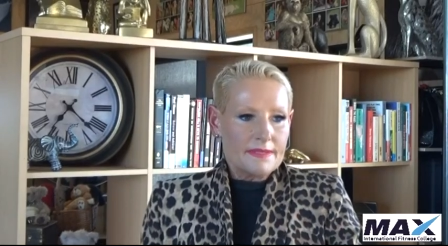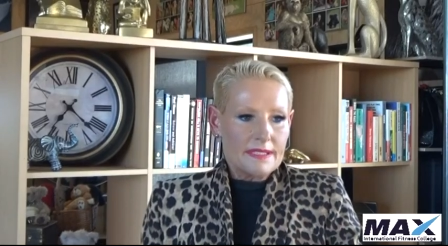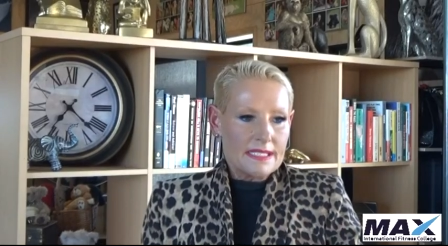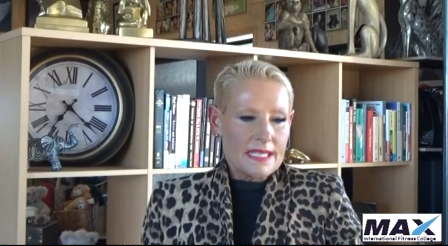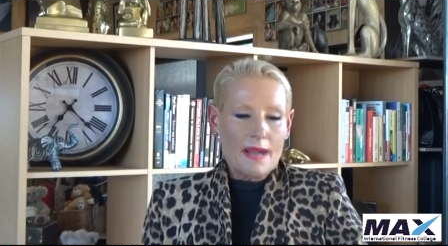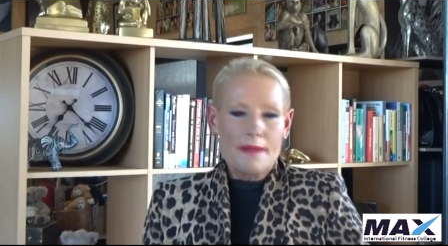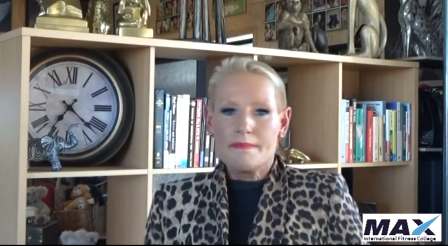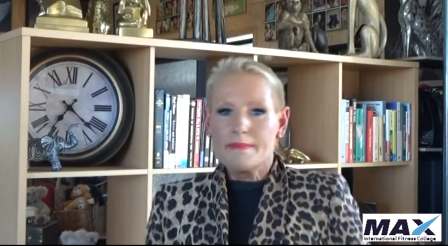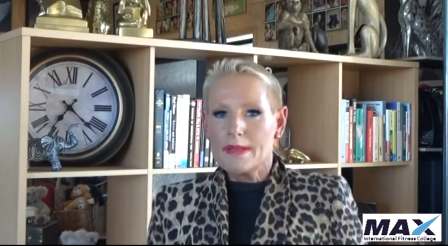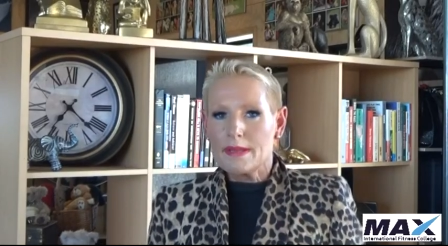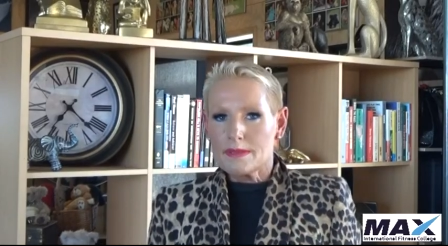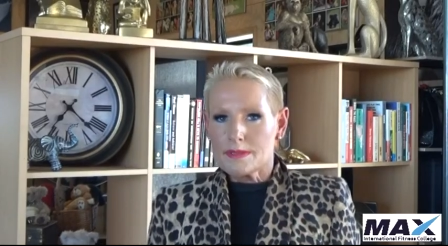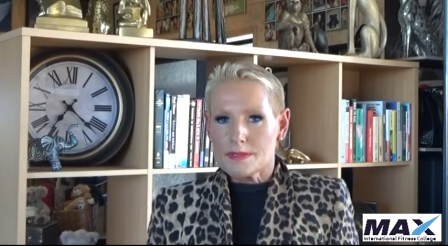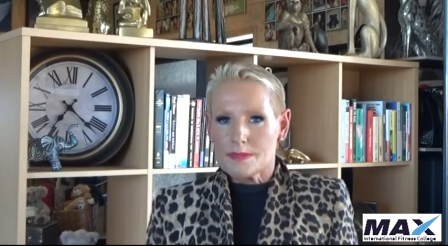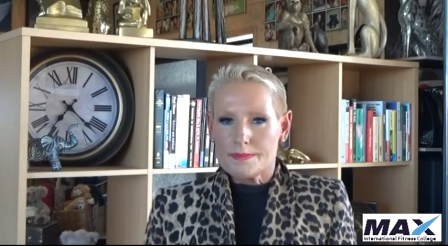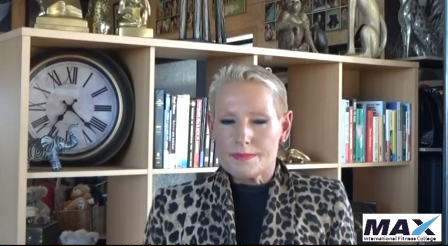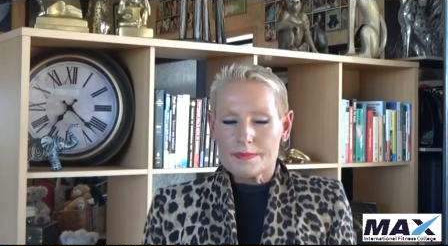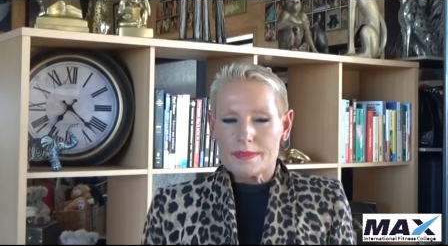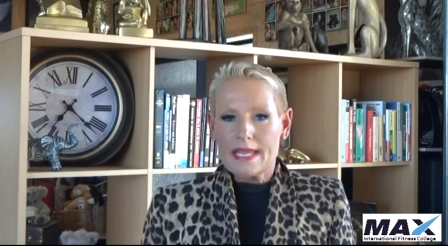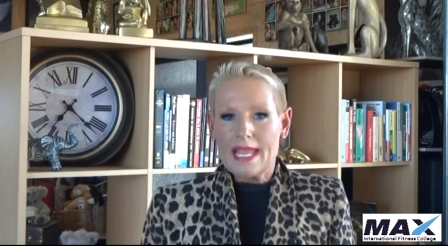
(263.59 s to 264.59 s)
dumbbells
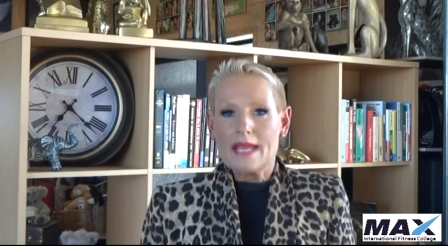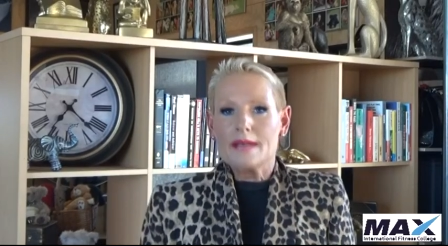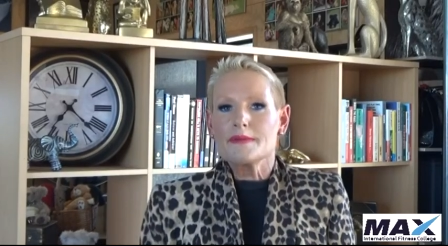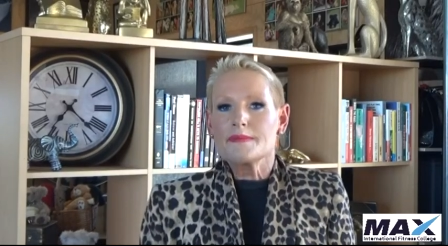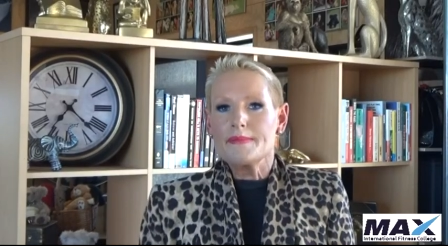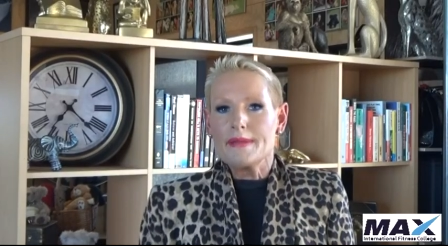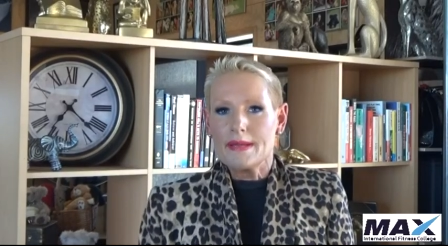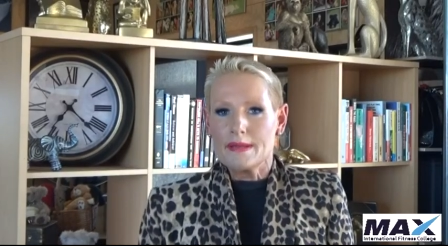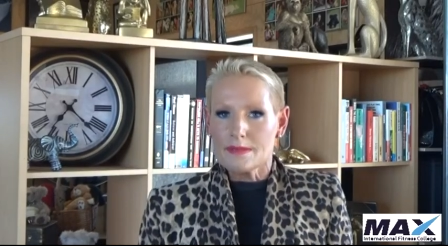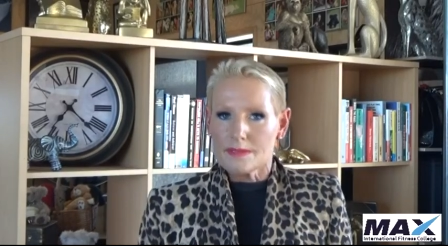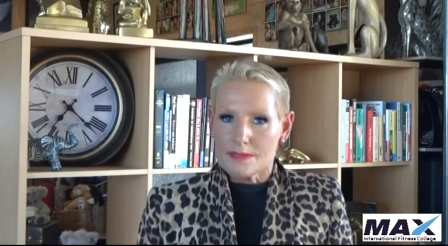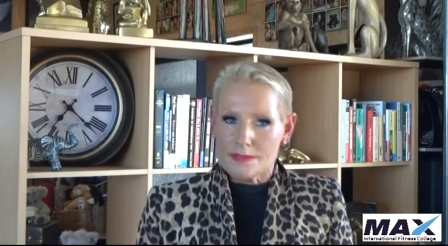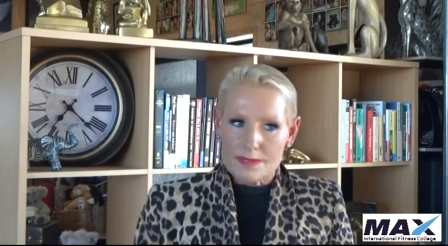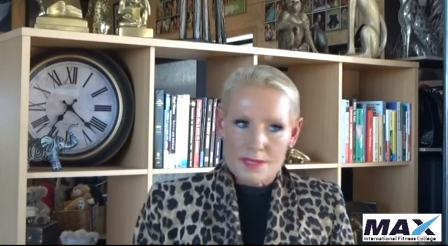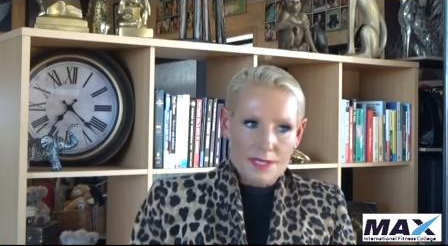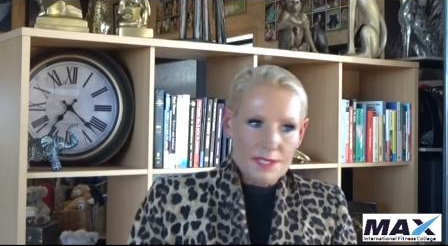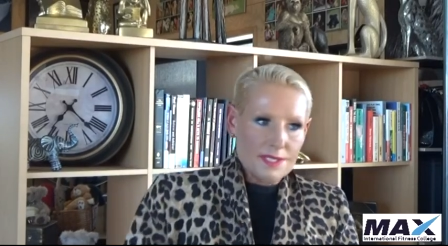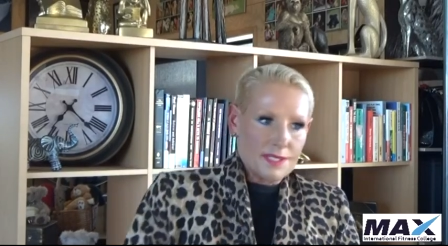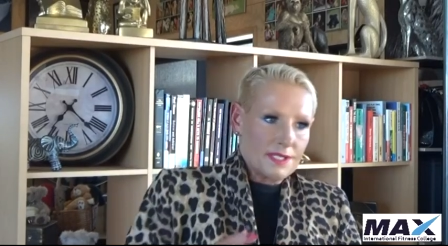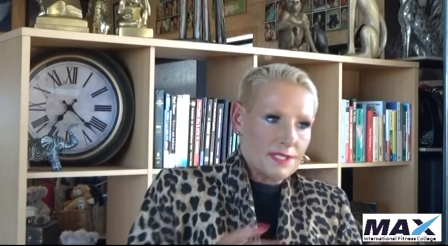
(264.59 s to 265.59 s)
or kettlebells or
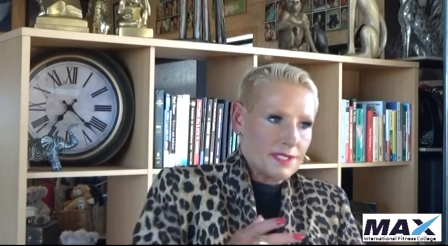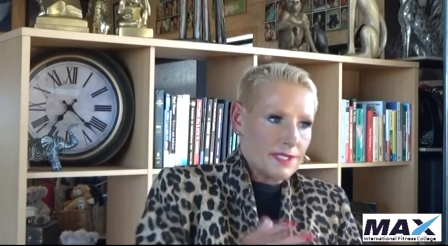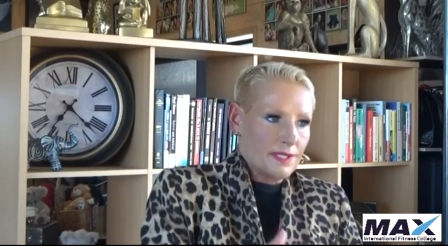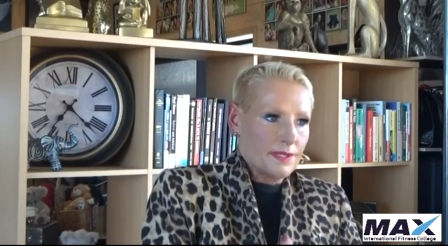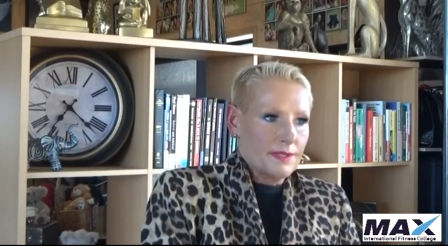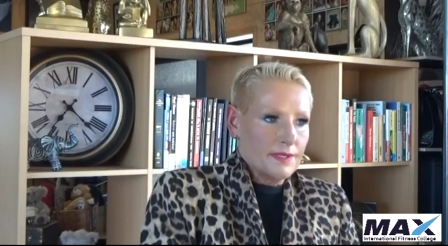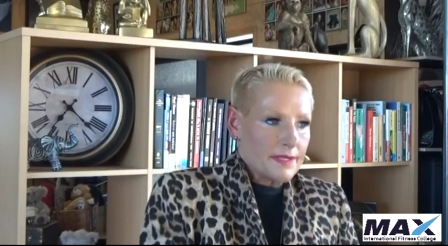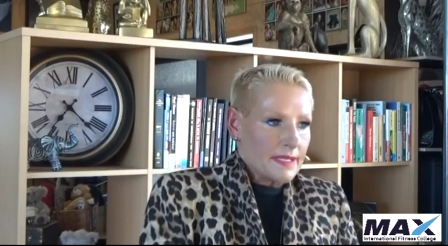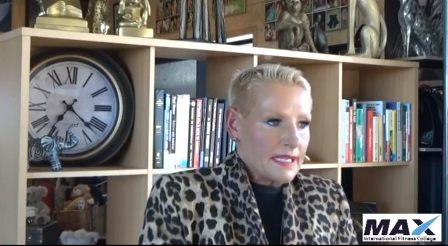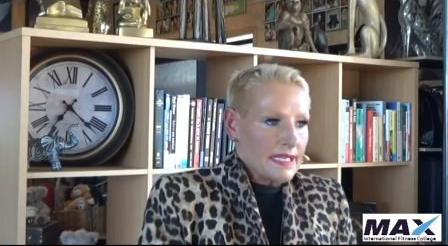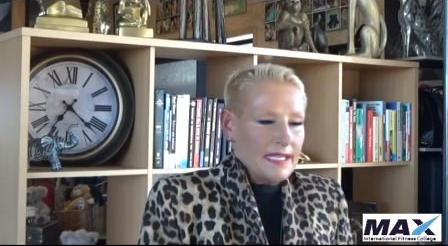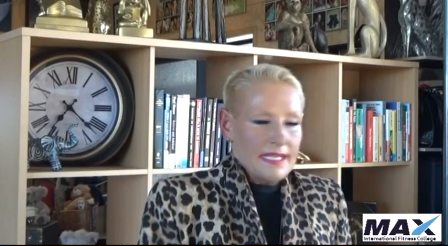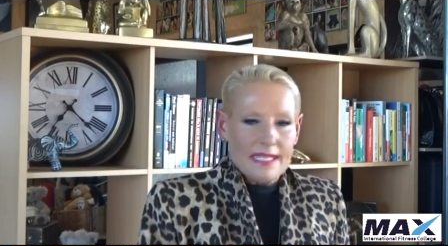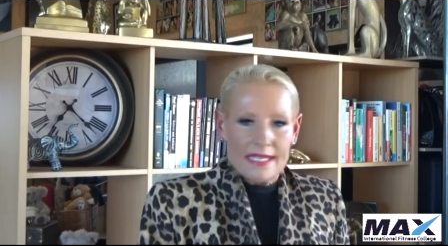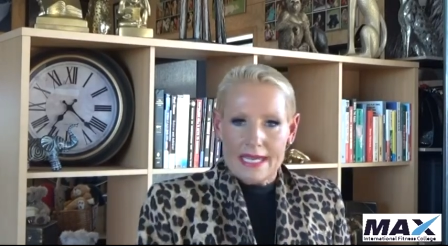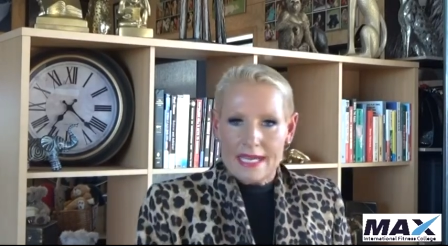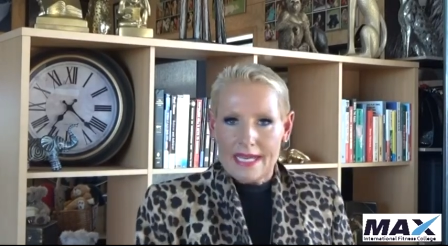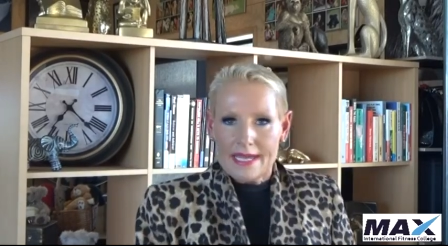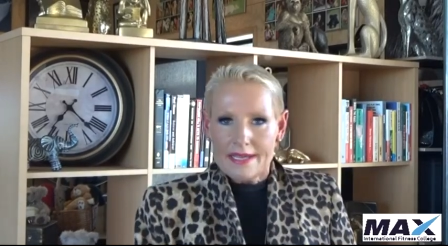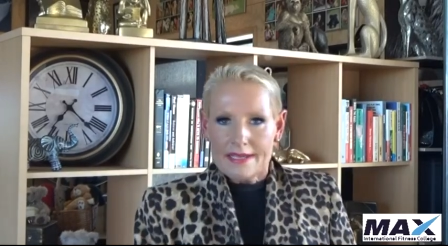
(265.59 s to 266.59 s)
you should do
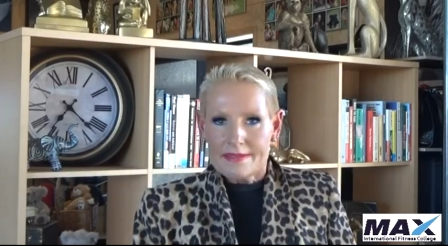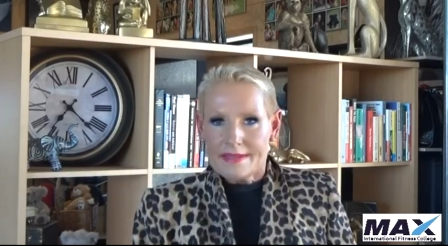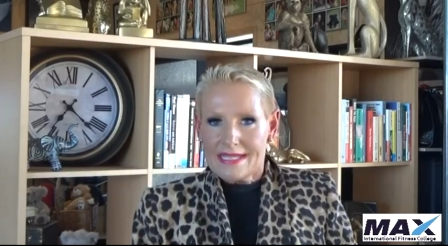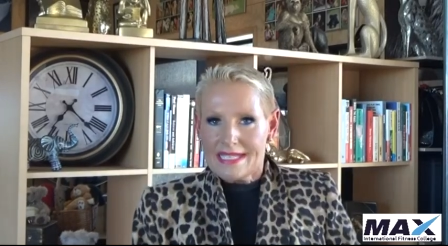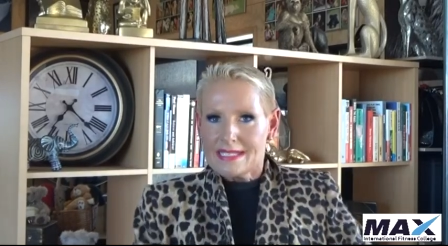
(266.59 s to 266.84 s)
uh,